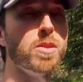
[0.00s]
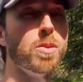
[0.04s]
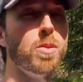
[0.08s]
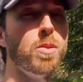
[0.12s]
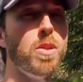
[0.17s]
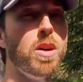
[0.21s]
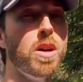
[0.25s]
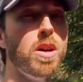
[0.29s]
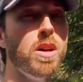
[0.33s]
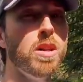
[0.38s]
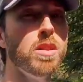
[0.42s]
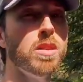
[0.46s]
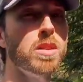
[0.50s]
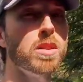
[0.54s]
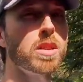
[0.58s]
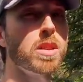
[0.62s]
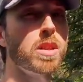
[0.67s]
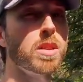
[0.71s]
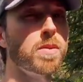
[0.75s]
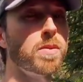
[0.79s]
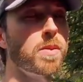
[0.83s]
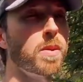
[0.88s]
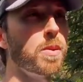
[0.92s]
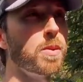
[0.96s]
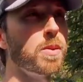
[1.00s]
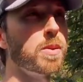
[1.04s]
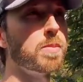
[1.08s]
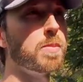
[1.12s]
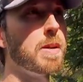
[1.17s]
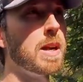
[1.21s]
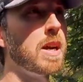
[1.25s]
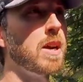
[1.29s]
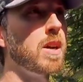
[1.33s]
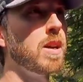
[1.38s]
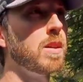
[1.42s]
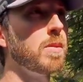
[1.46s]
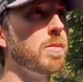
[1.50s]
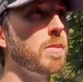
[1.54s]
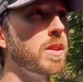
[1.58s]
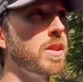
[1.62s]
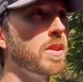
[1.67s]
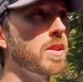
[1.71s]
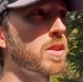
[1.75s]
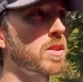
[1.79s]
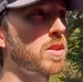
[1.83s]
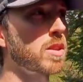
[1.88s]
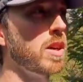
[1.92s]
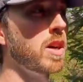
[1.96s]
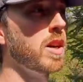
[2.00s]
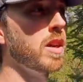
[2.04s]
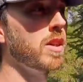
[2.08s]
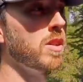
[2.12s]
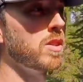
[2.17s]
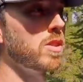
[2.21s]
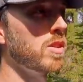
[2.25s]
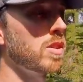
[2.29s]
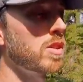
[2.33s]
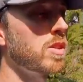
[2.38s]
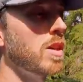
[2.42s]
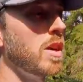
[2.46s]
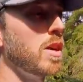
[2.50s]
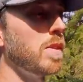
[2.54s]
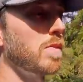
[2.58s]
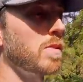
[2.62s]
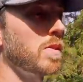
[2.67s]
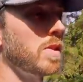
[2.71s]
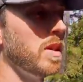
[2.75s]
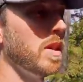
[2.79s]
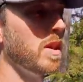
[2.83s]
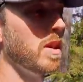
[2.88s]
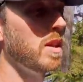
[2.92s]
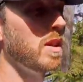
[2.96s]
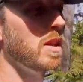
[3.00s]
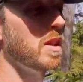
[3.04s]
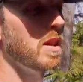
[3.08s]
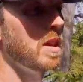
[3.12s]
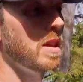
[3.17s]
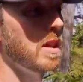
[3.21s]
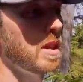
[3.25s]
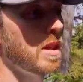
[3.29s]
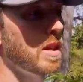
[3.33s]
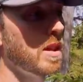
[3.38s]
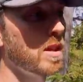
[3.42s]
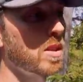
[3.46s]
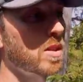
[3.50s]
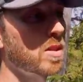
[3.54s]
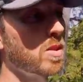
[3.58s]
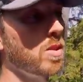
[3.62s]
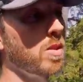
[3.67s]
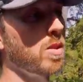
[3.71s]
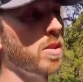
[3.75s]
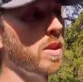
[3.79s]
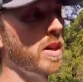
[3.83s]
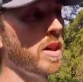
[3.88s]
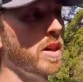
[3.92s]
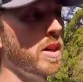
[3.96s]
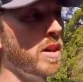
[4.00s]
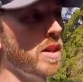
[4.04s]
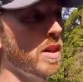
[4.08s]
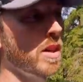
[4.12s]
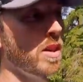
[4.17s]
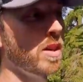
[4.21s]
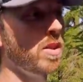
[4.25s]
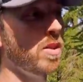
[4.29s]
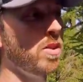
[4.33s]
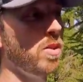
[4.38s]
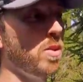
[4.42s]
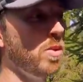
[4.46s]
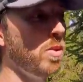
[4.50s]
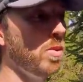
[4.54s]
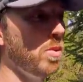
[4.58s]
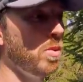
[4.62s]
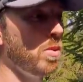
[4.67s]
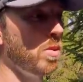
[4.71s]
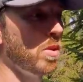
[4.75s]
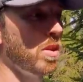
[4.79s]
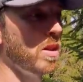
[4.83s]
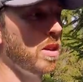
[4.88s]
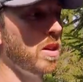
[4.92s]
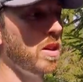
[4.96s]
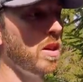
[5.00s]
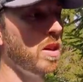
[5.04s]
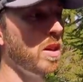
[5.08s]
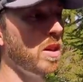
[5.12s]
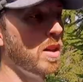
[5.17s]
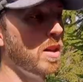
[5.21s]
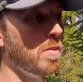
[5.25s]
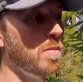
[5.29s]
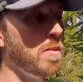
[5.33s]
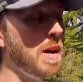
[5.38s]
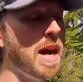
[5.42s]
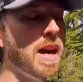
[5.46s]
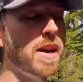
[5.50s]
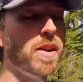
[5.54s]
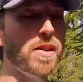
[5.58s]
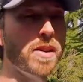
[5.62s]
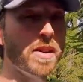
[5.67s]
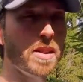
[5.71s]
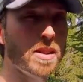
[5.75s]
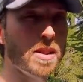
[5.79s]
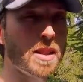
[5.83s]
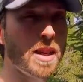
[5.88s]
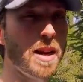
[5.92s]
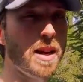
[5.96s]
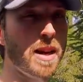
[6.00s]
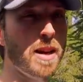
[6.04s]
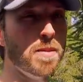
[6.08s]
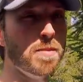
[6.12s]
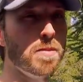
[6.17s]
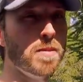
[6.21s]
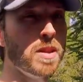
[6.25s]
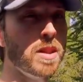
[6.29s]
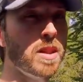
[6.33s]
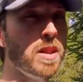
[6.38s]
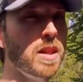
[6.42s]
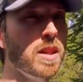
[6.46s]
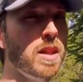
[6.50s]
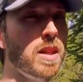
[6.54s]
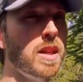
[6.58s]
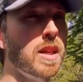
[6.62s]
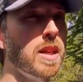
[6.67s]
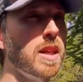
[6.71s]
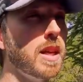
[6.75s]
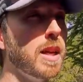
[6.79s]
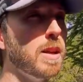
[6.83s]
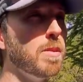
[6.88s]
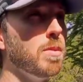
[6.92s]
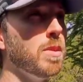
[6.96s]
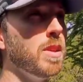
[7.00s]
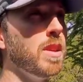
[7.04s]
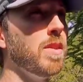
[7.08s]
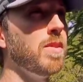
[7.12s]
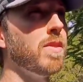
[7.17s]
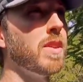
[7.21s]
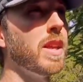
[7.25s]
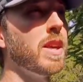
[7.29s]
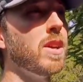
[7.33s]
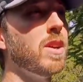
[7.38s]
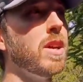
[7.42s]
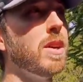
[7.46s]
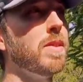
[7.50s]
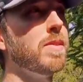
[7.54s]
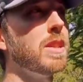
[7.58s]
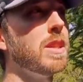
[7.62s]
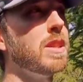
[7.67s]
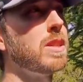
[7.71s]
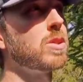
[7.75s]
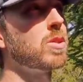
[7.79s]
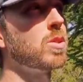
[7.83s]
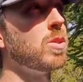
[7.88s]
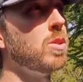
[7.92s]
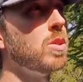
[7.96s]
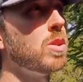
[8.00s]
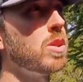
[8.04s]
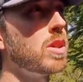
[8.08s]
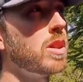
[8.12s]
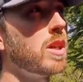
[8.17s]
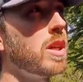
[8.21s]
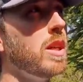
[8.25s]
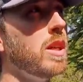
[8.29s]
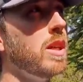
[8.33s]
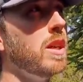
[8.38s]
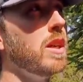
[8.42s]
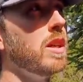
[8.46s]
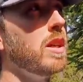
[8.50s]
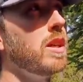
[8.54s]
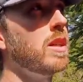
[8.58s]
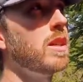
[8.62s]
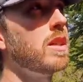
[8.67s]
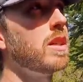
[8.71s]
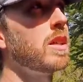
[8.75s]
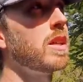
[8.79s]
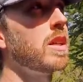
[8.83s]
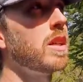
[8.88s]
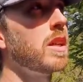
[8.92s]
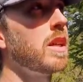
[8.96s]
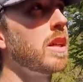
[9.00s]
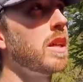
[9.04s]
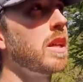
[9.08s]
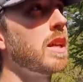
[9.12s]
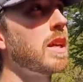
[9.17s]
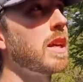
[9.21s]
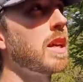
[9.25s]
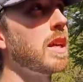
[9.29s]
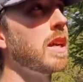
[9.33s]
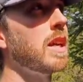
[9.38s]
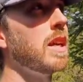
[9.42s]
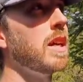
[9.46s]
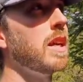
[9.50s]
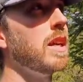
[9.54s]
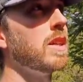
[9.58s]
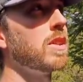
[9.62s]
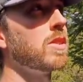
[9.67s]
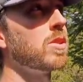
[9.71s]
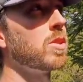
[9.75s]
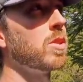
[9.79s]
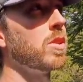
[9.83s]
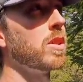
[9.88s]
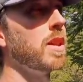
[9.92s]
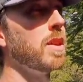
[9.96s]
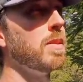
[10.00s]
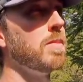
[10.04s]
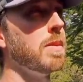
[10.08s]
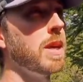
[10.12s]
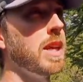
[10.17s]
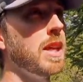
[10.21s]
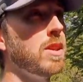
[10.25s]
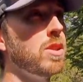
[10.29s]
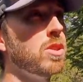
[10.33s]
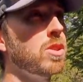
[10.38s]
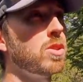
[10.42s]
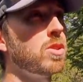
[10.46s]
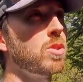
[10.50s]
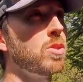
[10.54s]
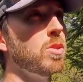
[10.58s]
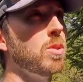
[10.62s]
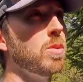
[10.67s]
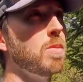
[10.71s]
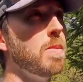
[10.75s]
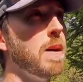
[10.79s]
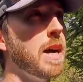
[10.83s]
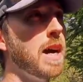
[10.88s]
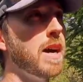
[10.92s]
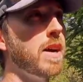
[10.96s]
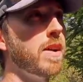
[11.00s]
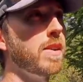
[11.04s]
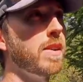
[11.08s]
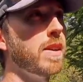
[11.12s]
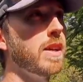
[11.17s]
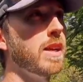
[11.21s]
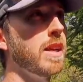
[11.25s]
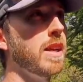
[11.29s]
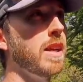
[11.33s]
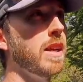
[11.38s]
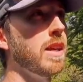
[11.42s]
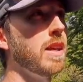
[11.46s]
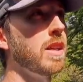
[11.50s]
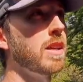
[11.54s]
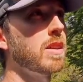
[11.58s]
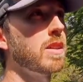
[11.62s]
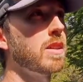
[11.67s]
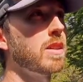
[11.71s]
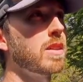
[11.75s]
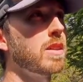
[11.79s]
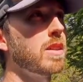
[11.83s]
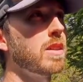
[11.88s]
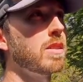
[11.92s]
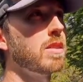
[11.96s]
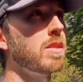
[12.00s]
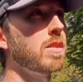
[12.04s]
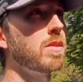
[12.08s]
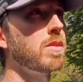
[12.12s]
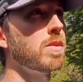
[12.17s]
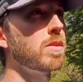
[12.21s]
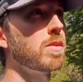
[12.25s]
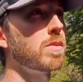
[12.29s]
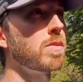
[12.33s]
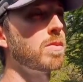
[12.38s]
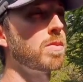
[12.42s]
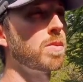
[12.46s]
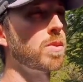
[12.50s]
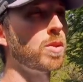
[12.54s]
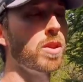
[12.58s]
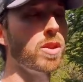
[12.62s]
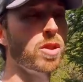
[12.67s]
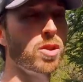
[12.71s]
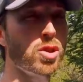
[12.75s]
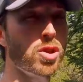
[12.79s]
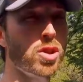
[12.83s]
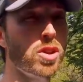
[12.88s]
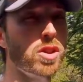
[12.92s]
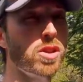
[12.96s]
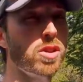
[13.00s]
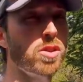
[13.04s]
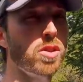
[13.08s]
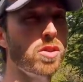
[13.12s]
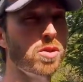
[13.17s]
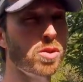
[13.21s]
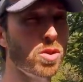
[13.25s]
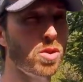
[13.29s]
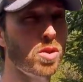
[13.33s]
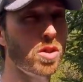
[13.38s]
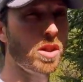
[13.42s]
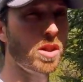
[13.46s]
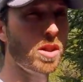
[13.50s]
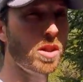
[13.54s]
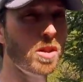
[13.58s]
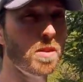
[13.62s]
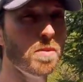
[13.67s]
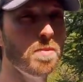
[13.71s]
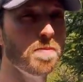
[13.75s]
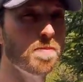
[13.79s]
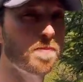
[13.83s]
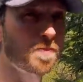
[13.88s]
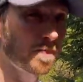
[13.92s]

a wall if there was power but this cottage is off grid so they are going to do uh, a battery setup. And I believe they don't have any solar here. Uh, so they may just do a battery for the short, short term